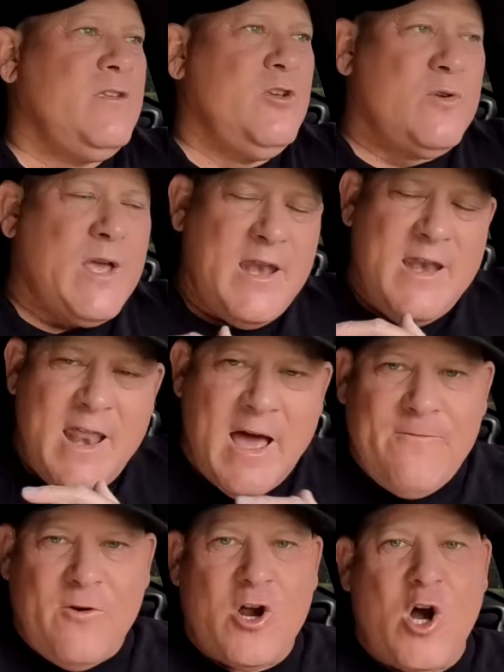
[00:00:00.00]
you can
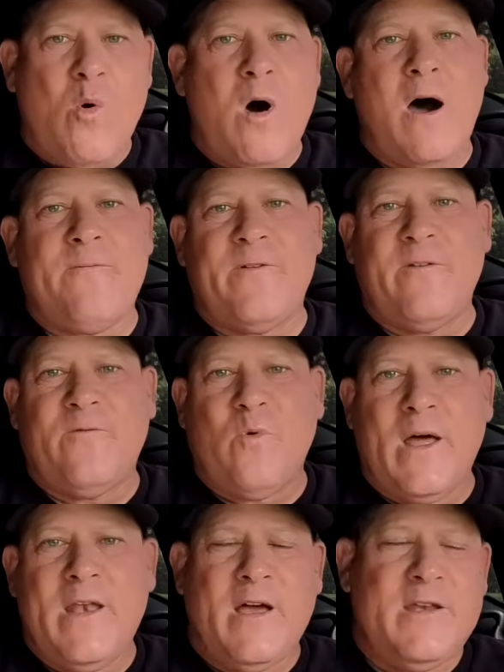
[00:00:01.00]
never go off of
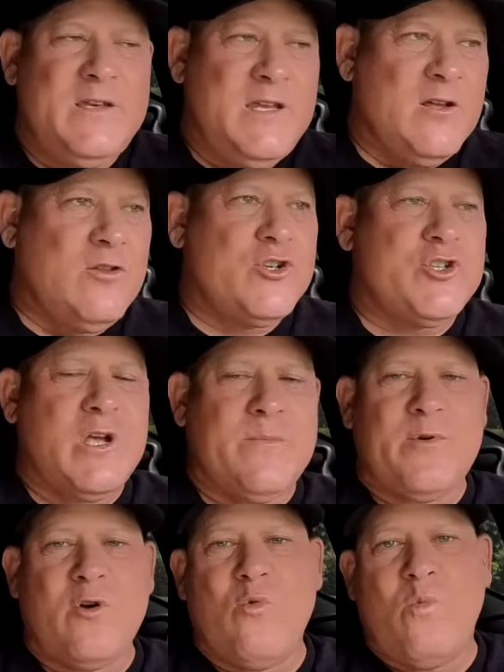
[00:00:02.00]
what a
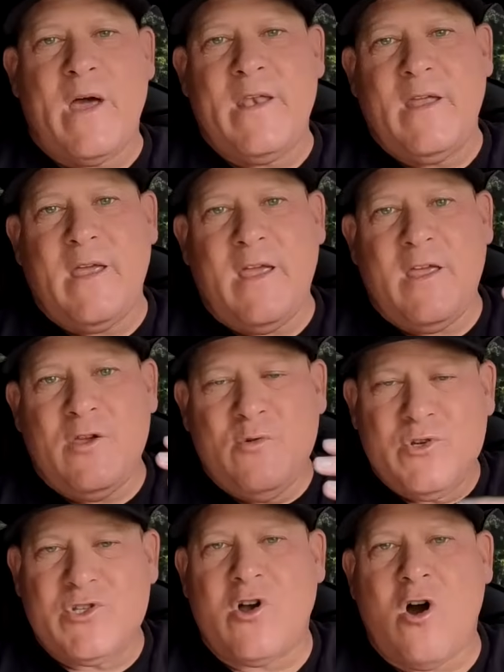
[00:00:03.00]
dealership or what a
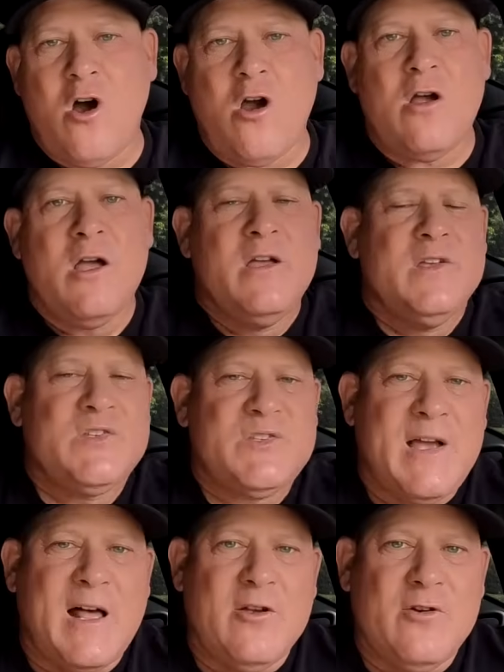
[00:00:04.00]
used car
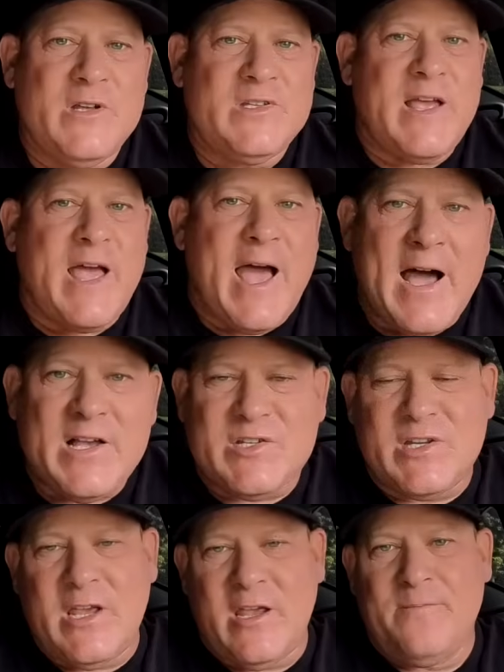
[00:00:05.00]
seller is
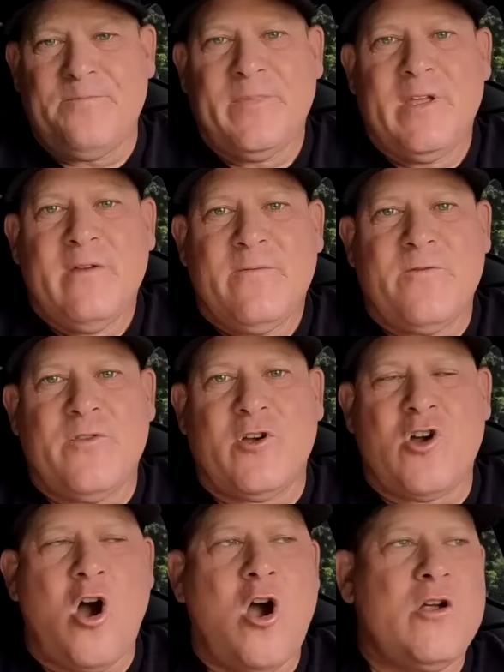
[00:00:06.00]
asking for their
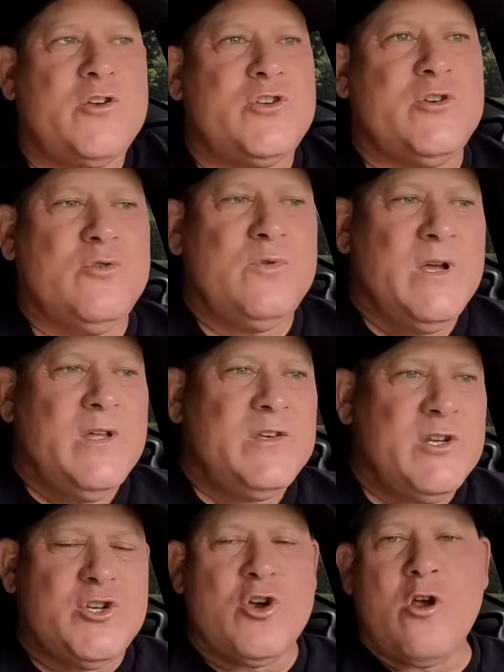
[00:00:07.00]
car to
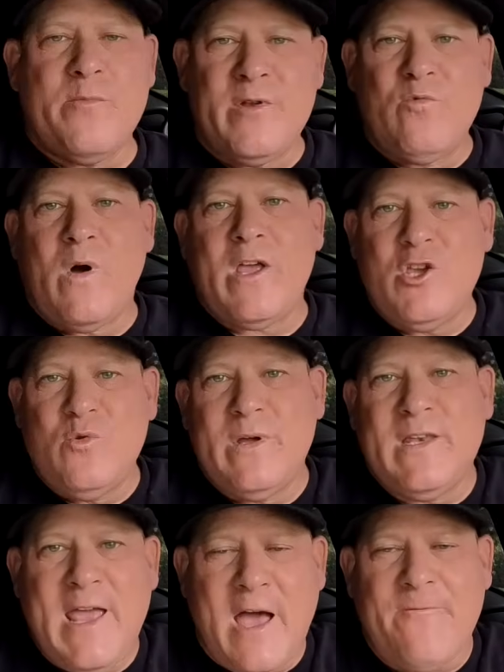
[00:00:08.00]
determine what you
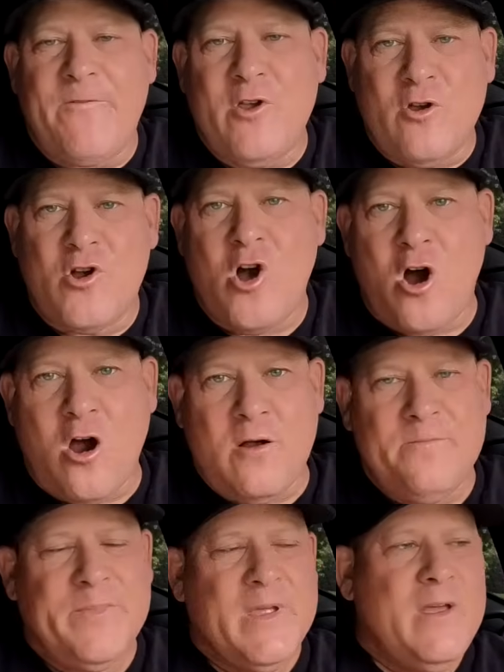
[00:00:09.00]
would get for your
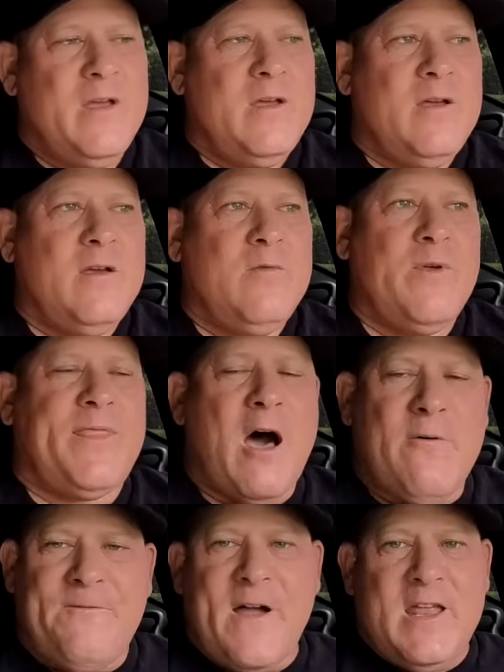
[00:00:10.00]
car.
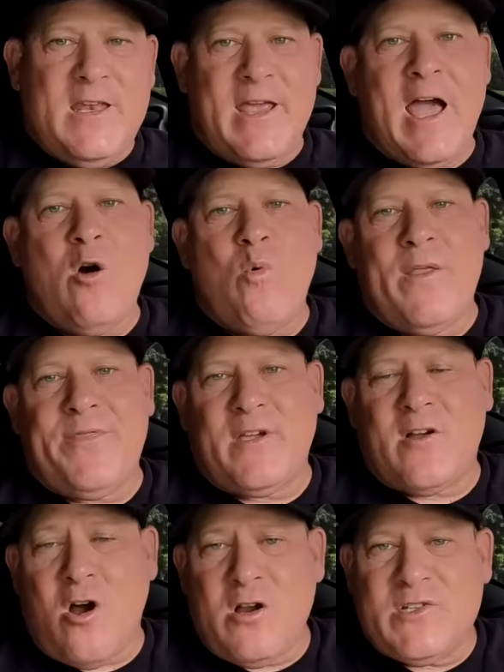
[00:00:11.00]
Without finding out what the
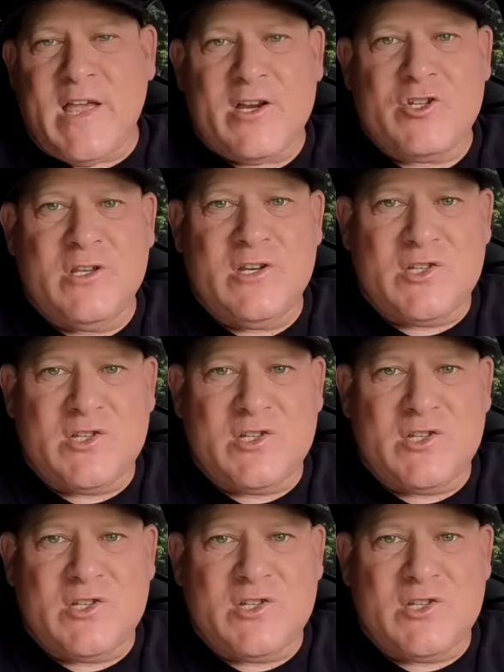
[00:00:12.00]
car is actually